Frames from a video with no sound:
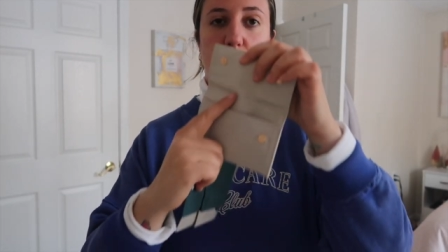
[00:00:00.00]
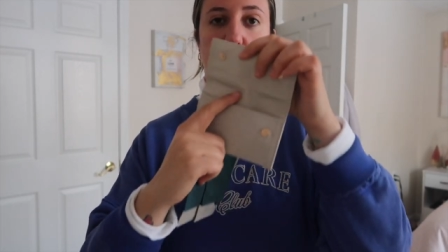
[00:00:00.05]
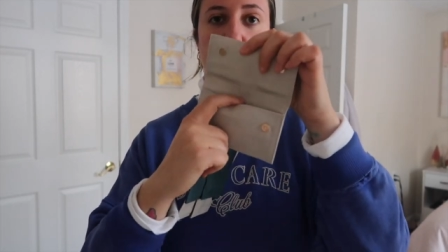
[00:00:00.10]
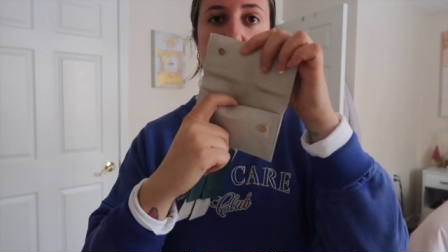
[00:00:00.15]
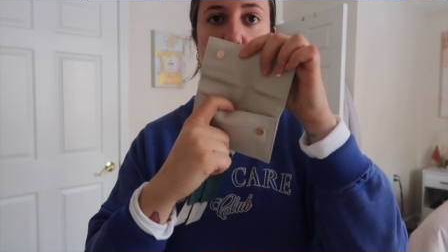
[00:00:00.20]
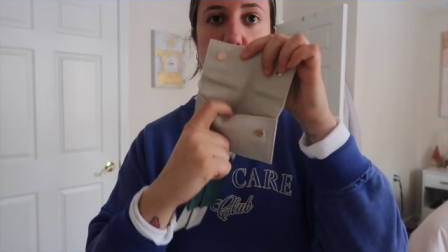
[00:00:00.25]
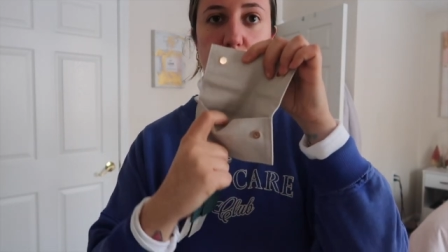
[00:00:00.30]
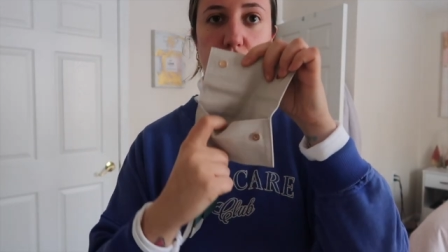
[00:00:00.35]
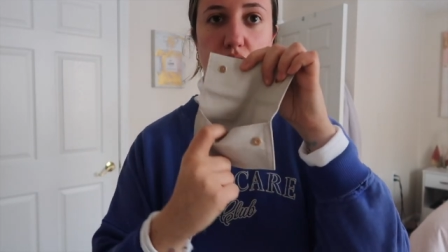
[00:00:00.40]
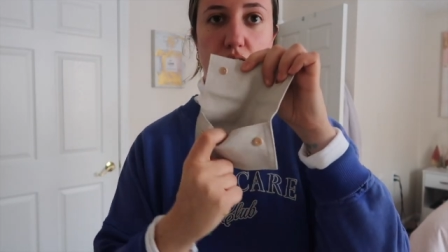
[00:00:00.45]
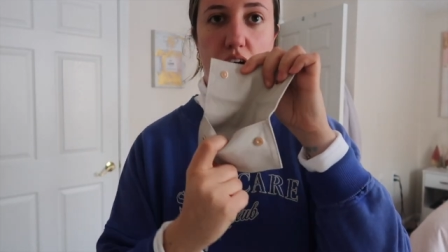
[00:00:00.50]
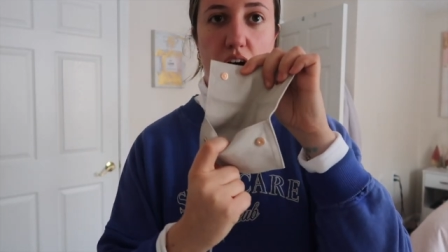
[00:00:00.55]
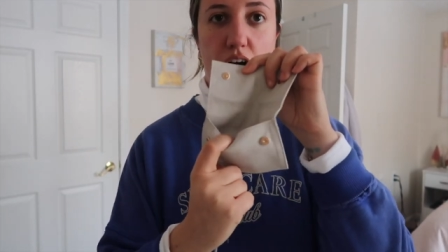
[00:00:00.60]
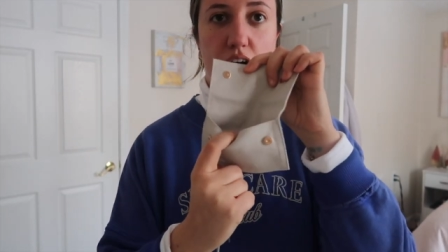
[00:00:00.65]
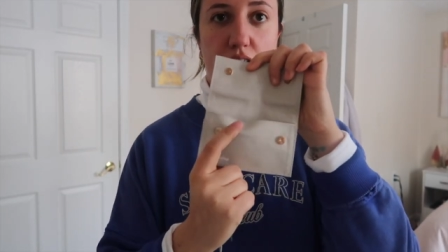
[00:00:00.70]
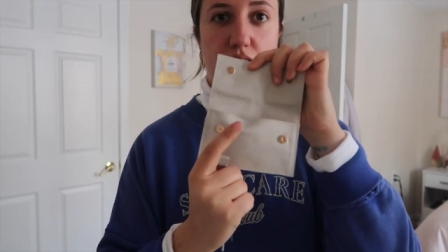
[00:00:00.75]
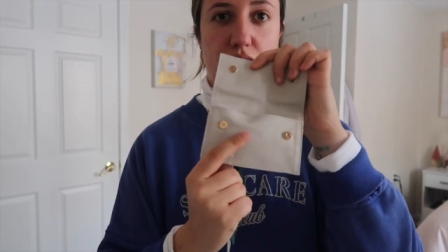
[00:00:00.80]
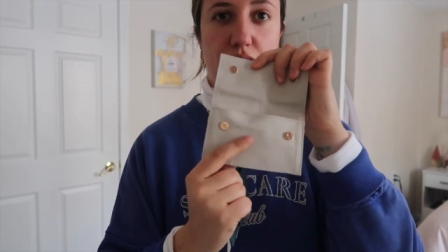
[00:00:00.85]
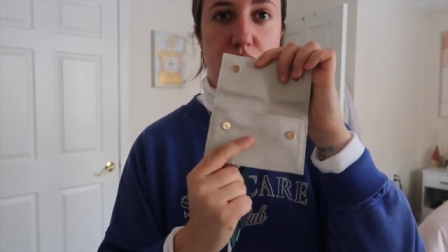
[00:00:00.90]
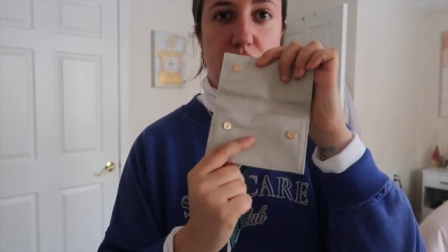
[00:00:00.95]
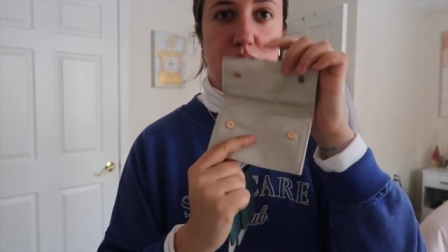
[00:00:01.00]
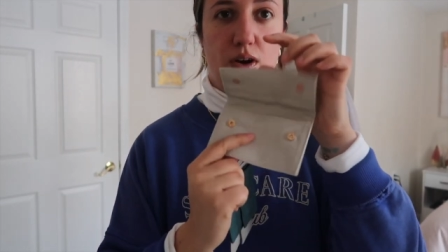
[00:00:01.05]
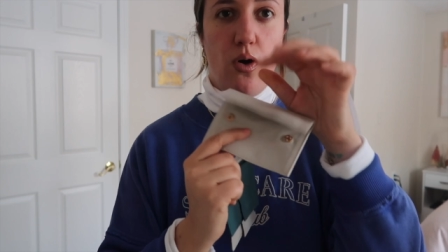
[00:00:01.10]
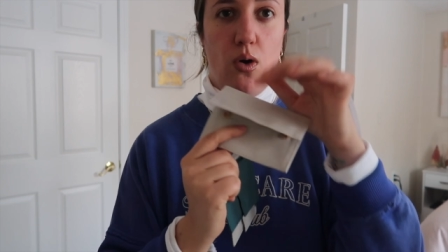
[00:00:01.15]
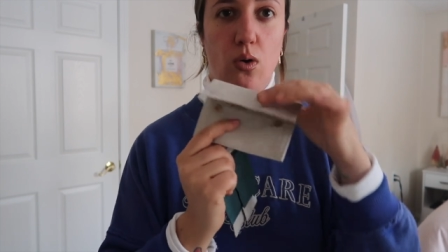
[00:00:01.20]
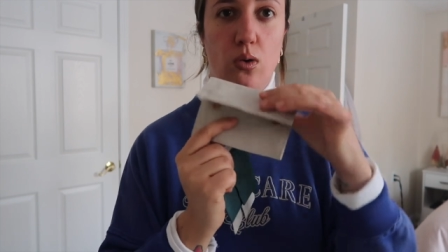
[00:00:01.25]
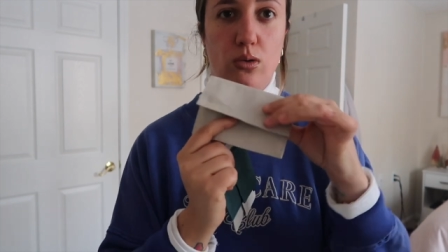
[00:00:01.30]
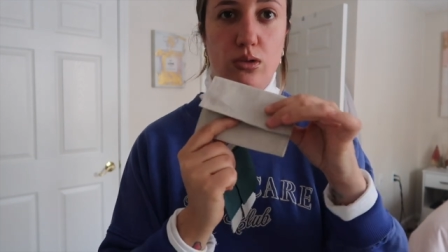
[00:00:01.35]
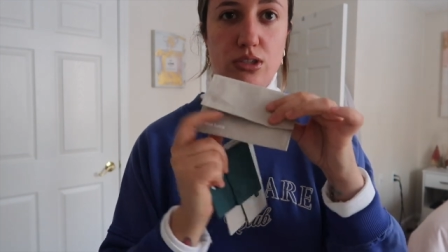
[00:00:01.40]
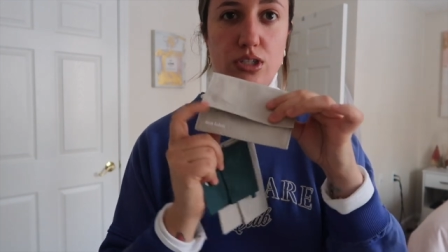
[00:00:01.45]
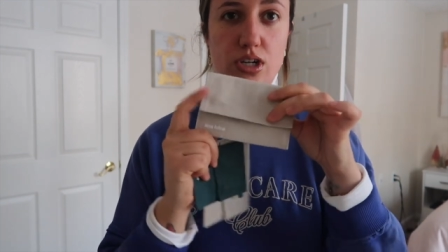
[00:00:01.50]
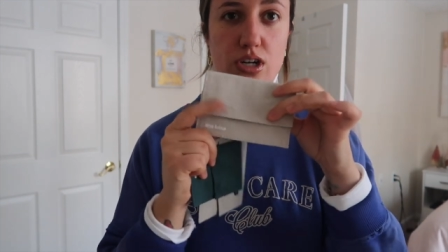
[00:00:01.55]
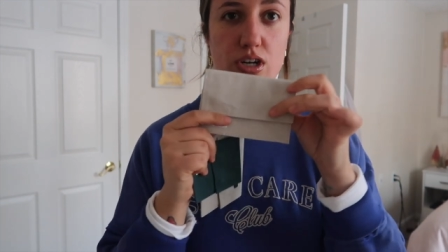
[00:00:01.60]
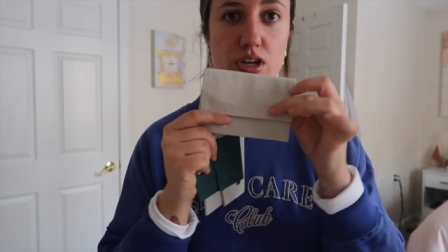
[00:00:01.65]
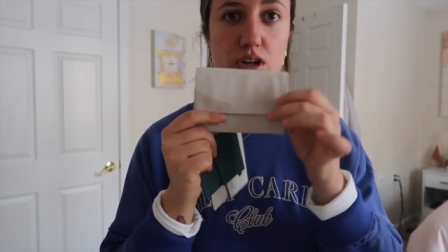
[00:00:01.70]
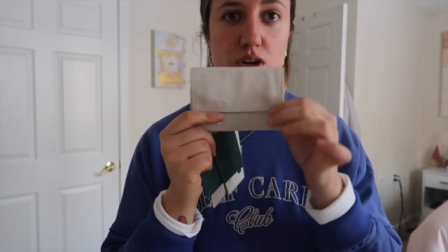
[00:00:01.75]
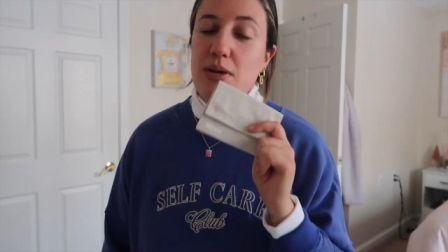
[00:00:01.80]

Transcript: cloth holder.